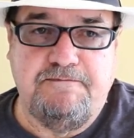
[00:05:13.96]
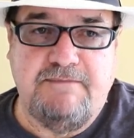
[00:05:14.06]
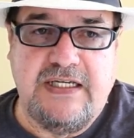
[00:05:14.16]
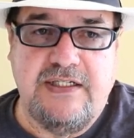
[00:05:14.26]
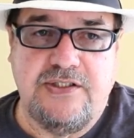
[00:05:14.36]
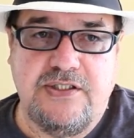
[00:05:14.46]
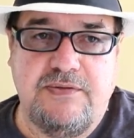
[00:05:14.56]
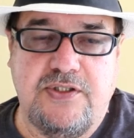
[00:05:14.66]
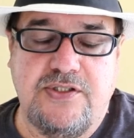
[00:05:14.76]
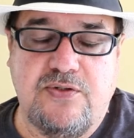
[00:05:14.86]
there's,
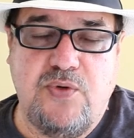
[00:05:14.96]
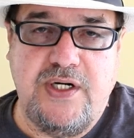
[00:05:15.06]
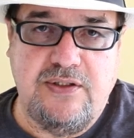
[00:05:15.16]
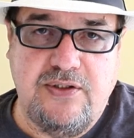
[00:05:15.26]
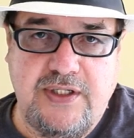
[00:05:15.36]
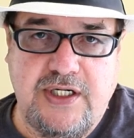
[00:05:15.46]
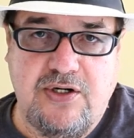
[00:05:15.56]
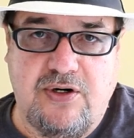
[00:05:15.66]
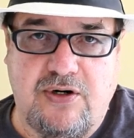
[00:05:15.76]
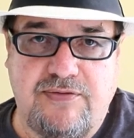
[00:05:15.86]
there's quite a learning
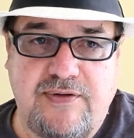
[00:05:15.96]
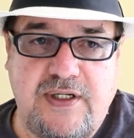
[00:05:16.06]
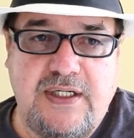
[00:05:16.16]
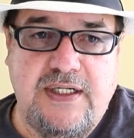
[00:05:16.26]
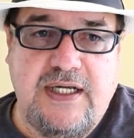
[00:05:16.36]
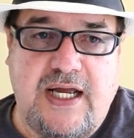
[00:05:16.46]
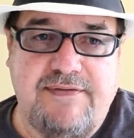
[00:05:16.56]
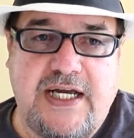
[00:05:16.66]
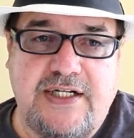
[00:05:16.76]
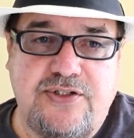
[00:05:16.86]
curve. I've
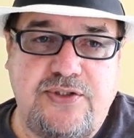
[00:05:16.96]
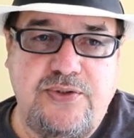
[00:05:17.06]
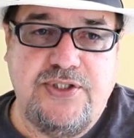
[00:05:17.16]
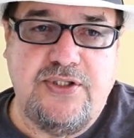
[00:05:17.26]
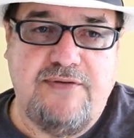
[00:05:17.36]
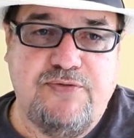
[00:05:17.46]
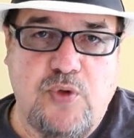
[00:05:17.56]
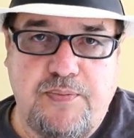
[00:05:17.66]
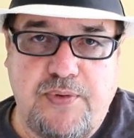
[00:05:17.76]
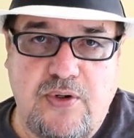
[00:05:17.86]
got two
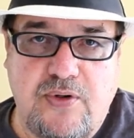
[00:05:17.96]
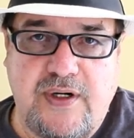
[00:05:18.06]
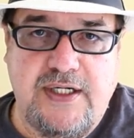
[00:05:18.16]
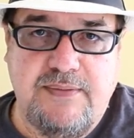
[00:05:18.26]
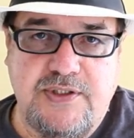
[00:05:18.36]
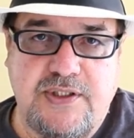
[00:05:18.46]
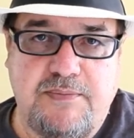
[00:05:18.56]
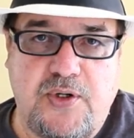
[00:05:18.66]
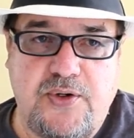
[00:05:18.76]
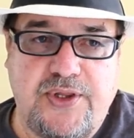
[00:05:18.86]
software programs, they're
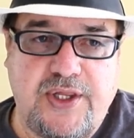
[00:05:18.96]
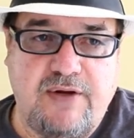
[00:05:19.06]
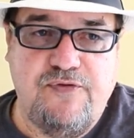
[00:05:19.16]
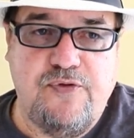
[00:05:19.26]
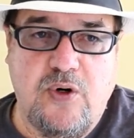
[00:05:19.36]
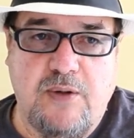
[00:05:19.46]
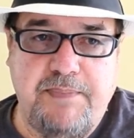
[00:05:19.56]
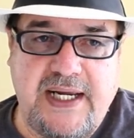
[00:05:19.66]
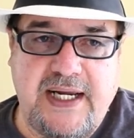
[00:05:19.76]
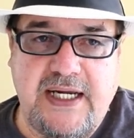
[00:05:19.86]
both for
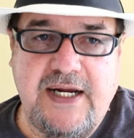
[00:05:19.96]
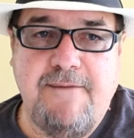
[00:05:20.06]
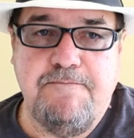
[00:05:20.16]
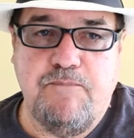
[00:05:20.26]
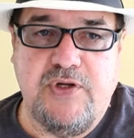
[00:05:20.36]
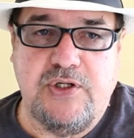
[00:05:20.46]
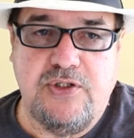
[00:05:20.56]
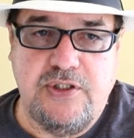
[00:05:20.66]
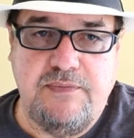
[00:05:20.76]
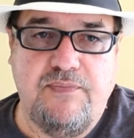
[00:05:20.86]
pay, they're
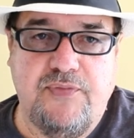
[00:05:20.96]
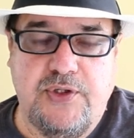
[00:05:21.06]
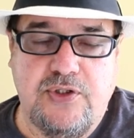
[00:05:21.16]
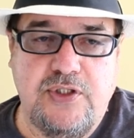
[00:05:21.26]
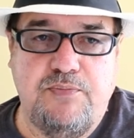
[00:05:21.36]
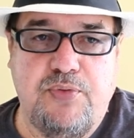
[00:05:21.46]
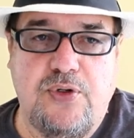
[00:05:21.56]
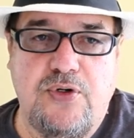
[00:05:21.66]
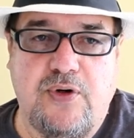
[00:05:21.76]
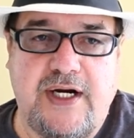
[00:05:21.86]
good, they're good
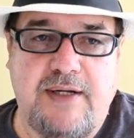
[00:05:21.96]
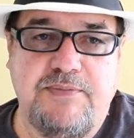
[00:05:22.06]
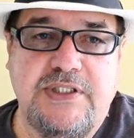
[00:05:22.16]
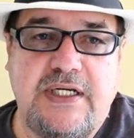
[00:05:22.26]
programs.